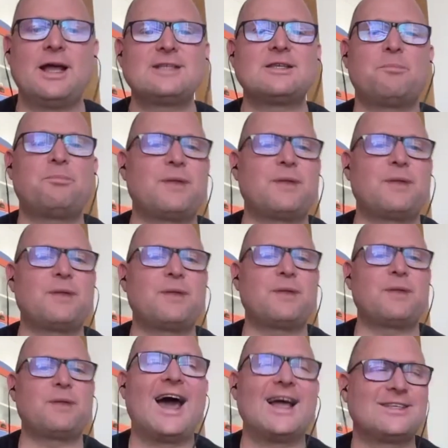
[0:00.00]
It's a place.
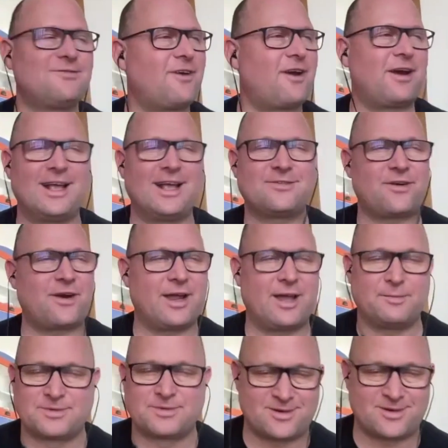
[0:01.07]
Yeah, it's very
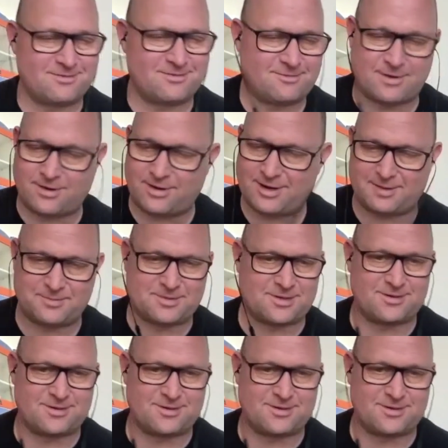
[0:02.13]
hipster, very hipster.